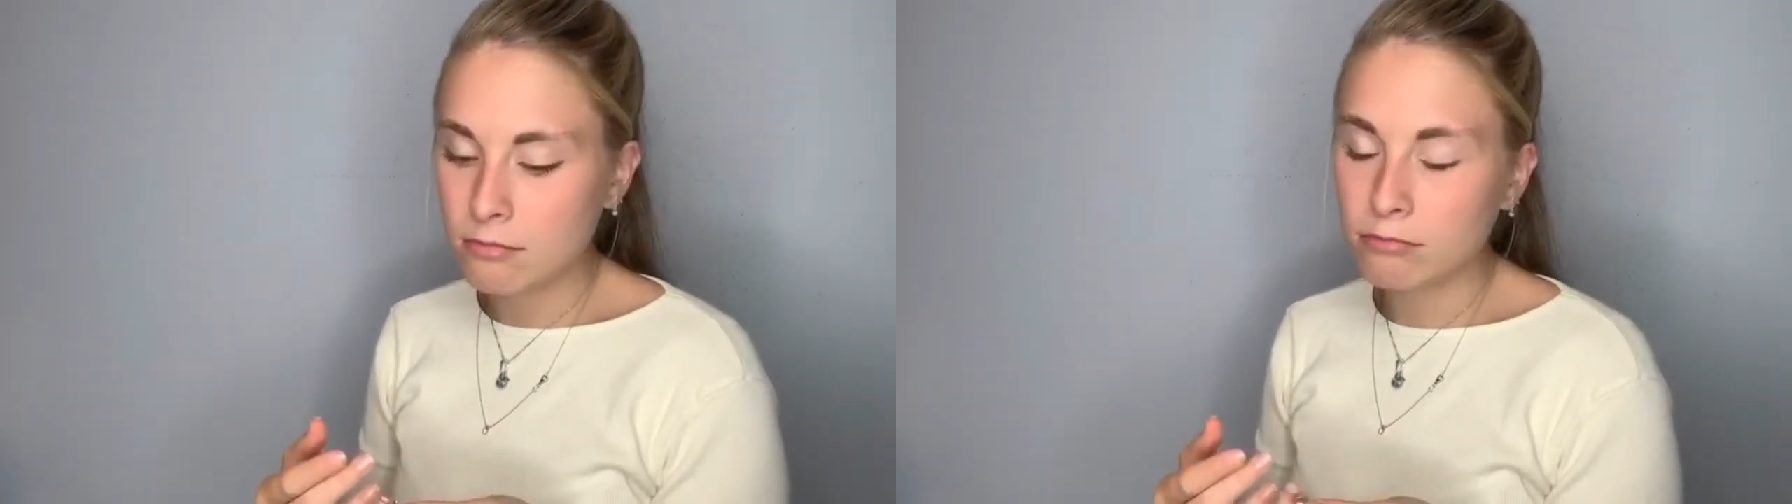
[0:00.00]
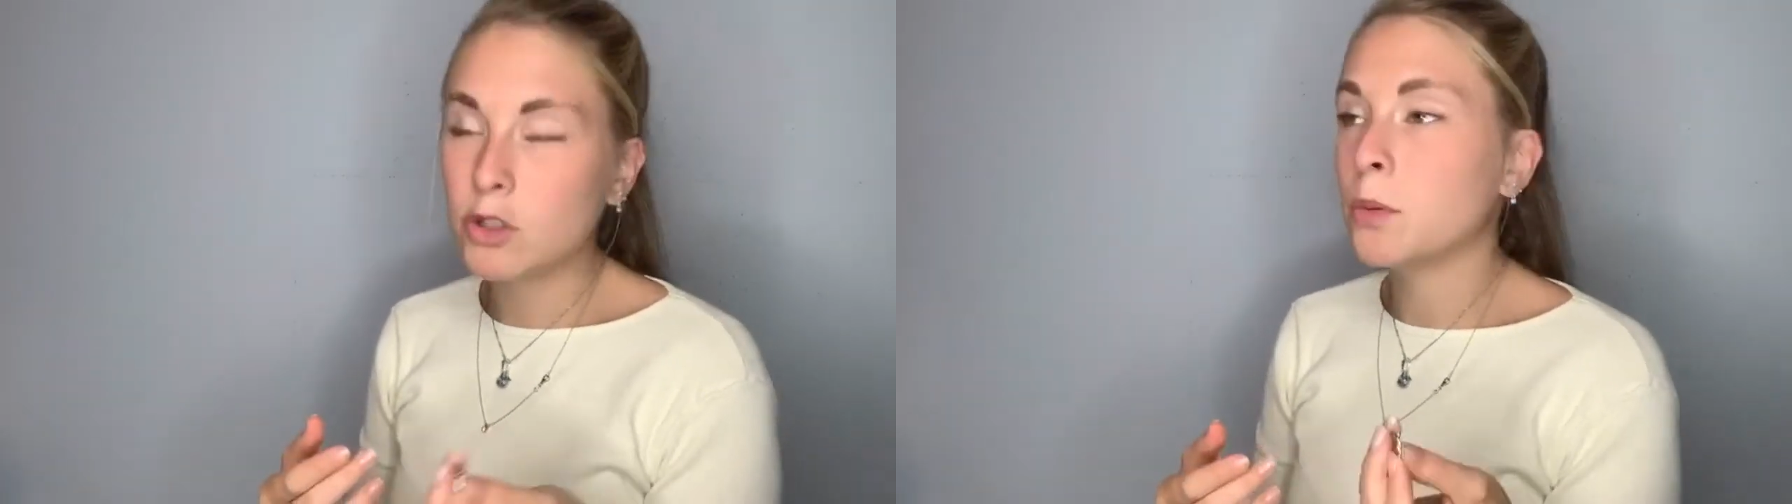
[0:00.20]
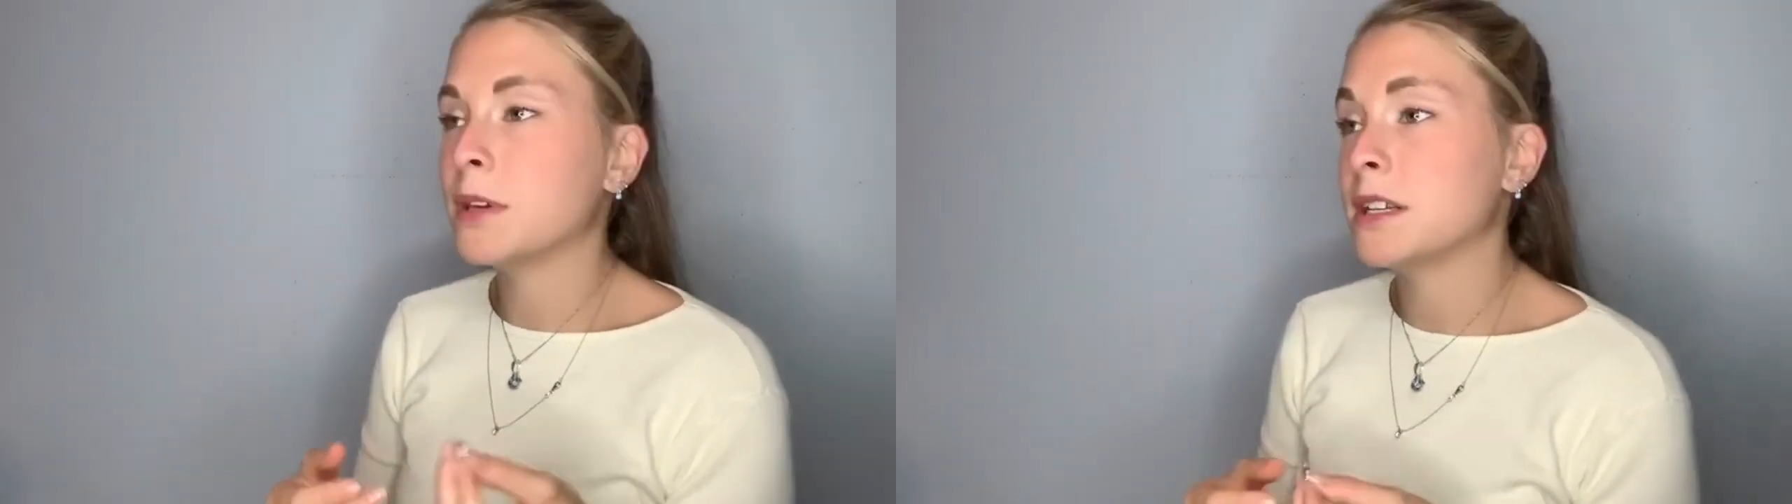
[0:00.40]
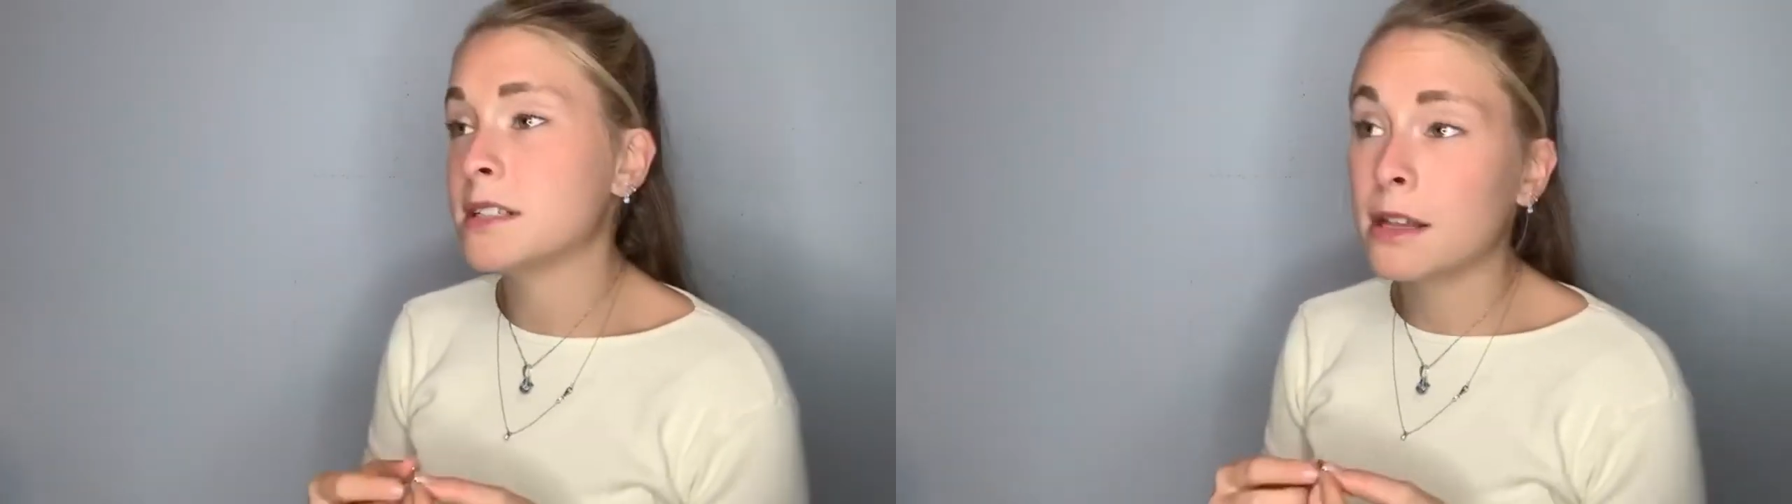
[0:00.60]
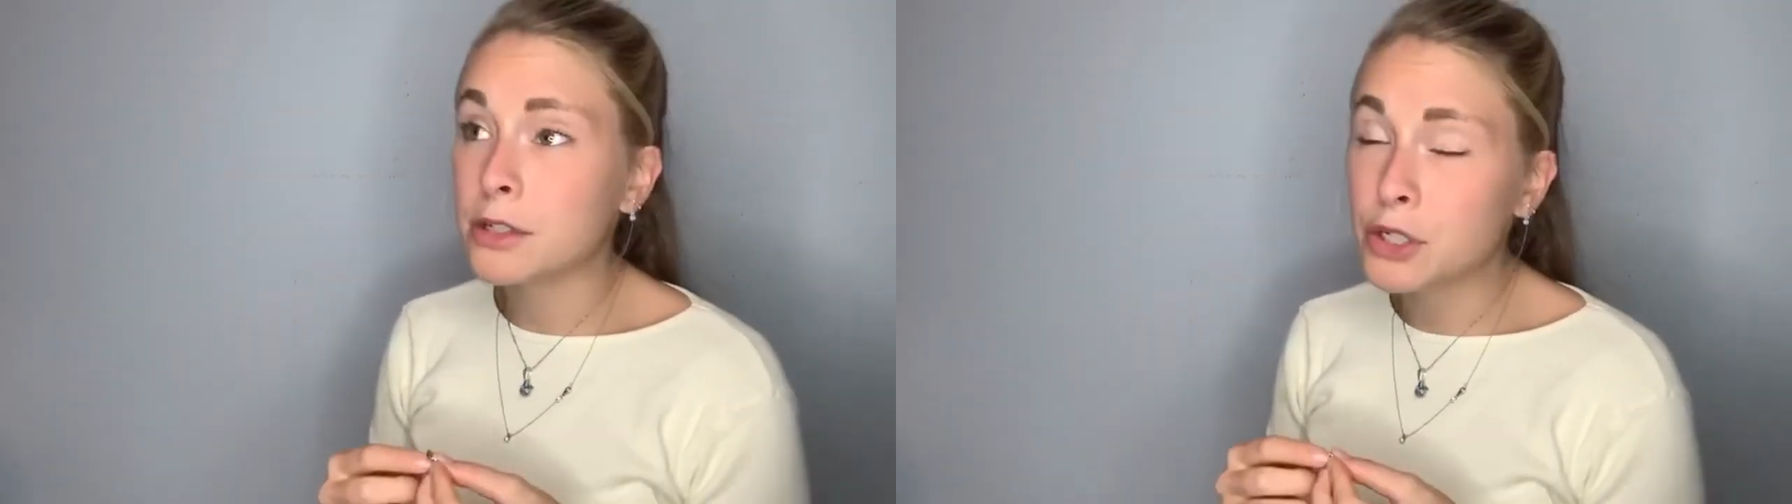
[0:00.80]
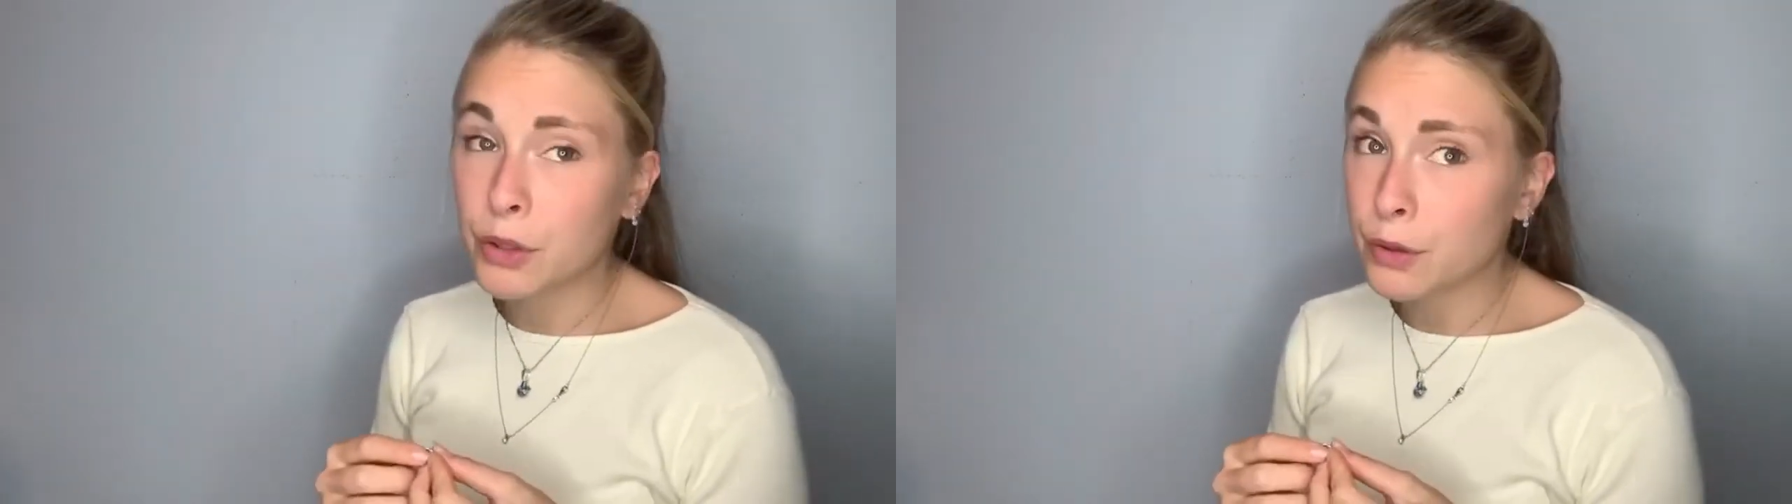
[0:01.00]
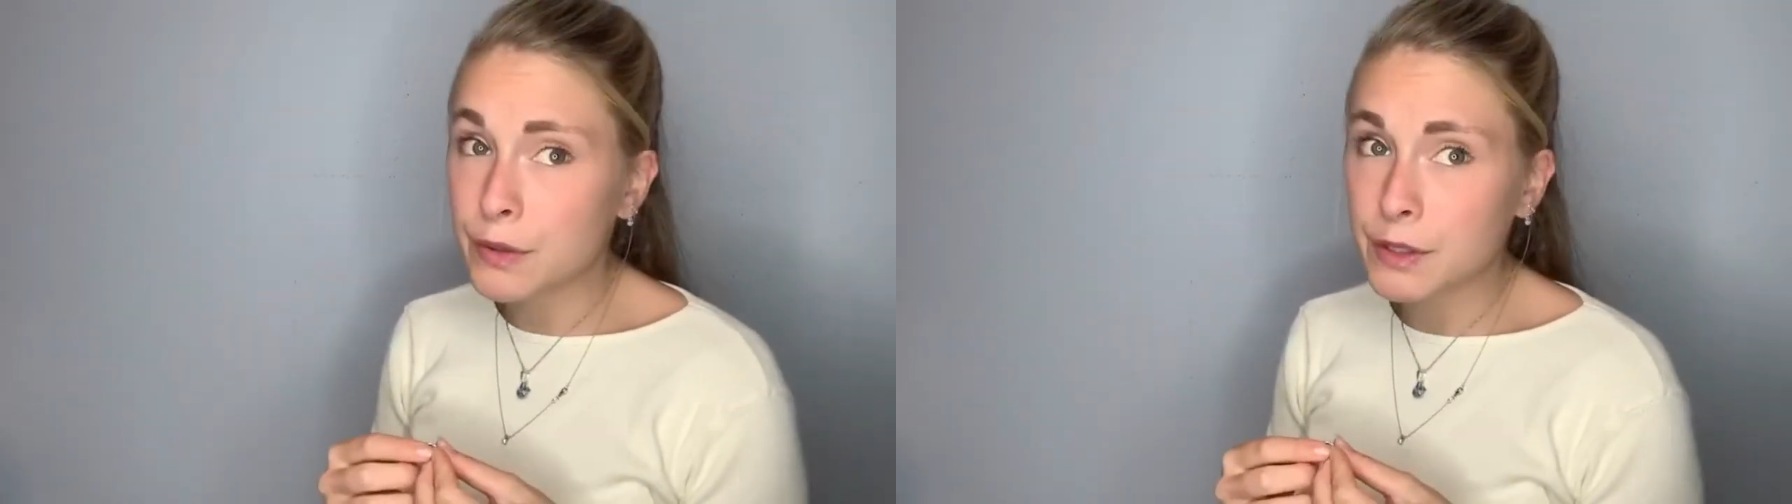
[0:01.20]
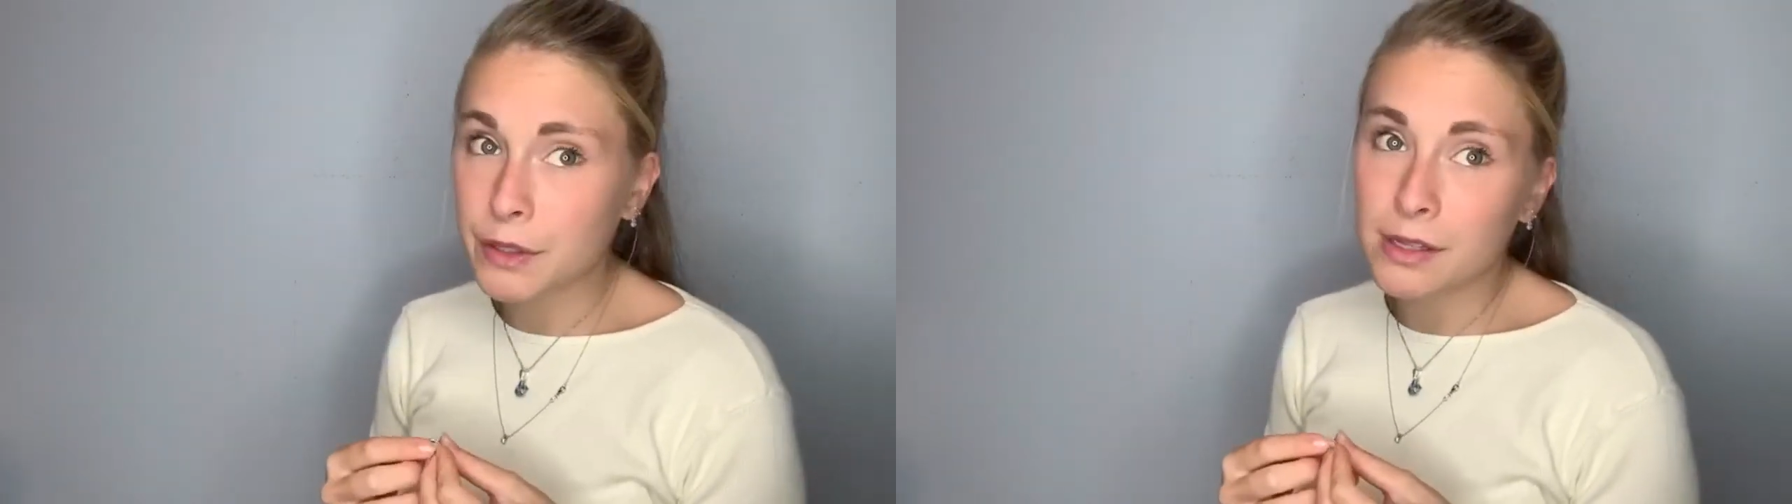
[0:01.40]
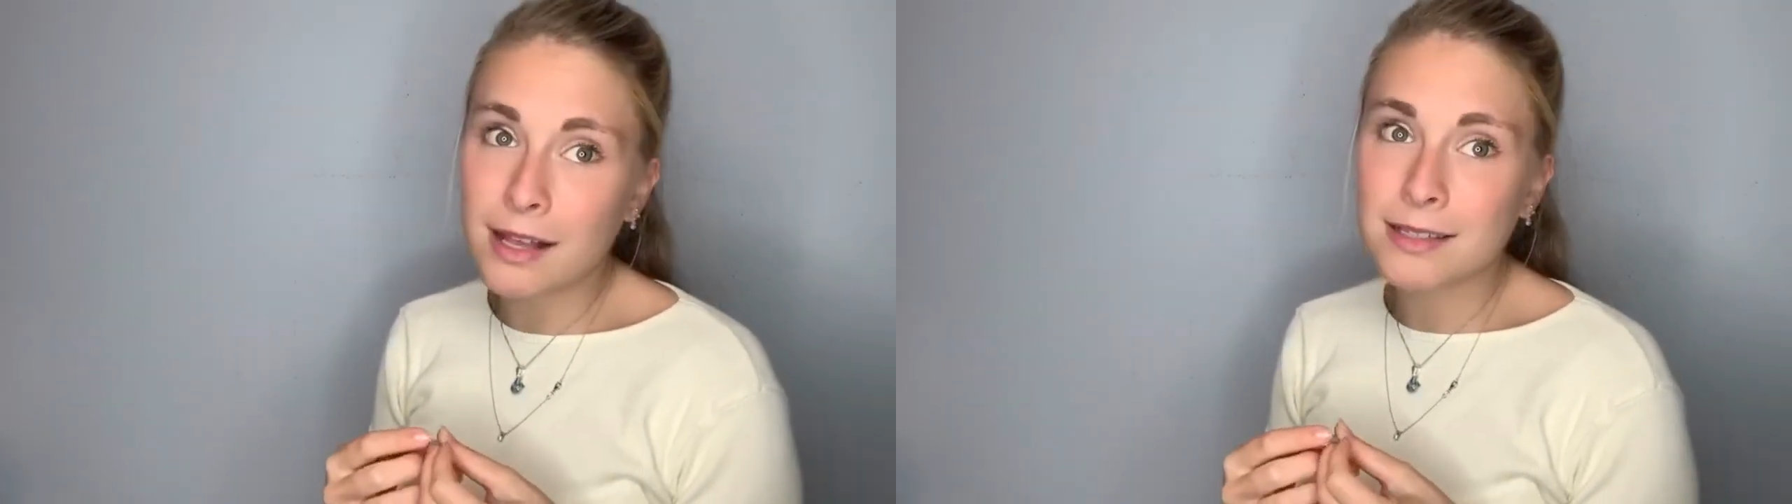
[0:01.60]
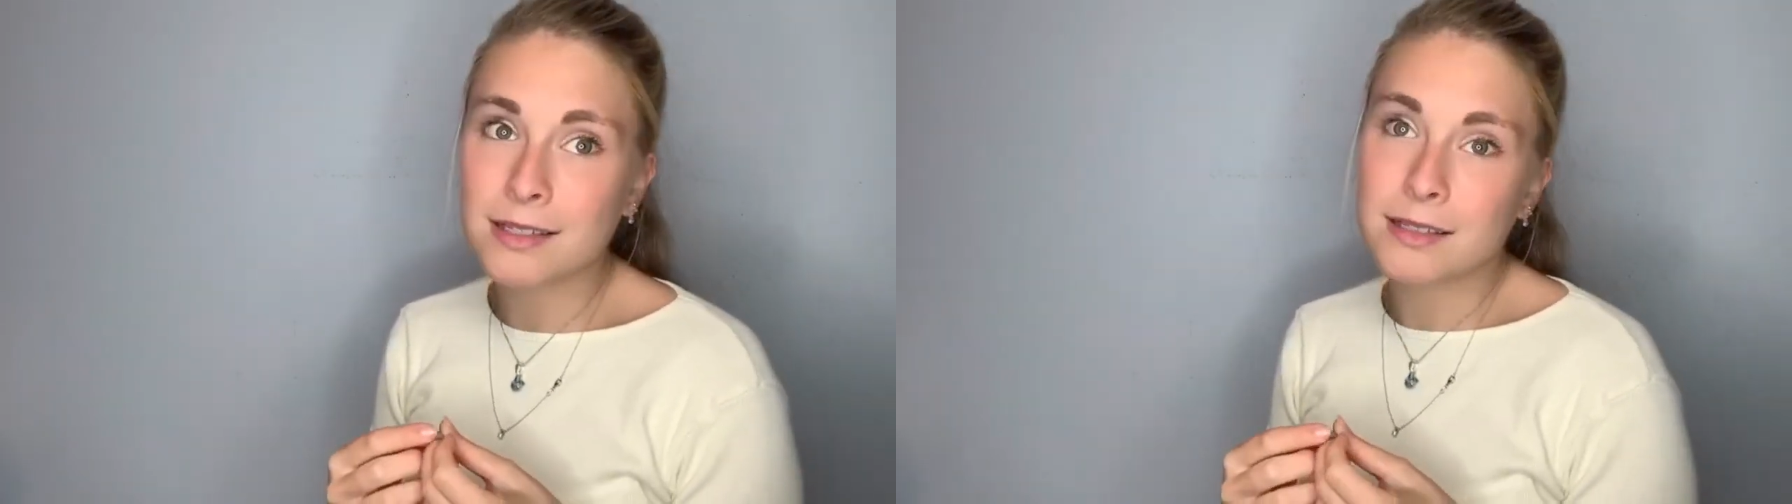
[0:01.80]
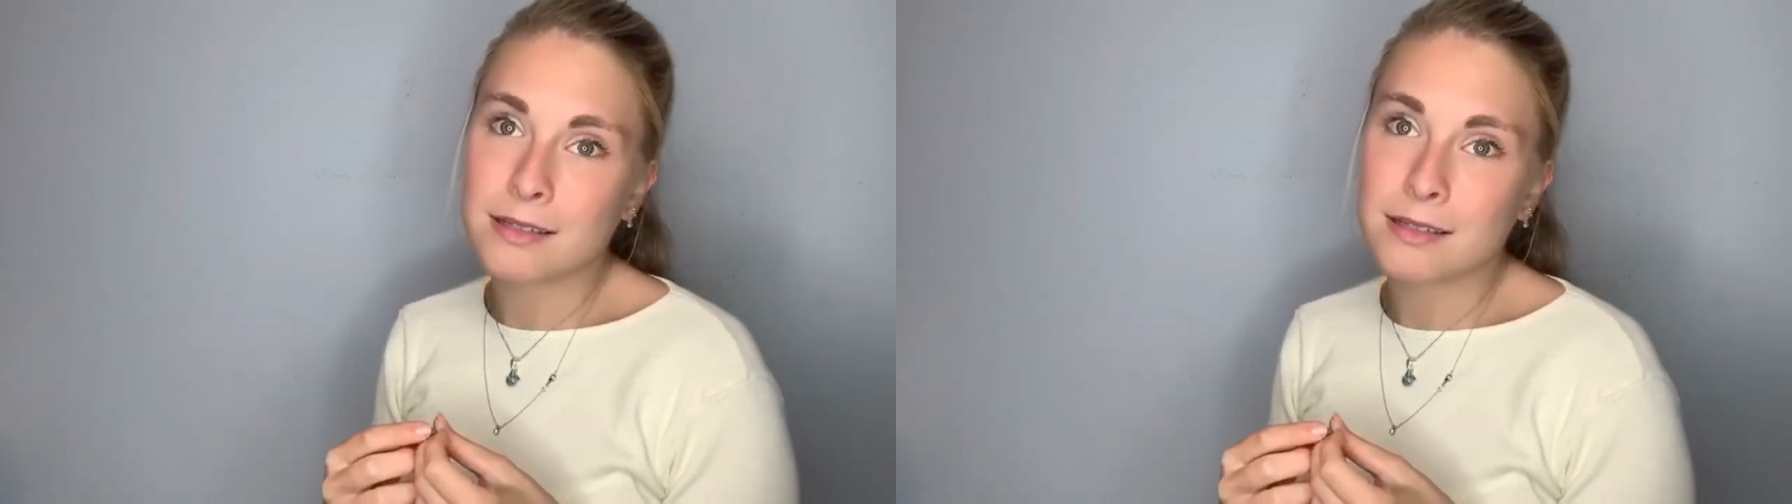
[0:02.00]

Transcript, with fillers: You'll meet intelligent girls in your classes,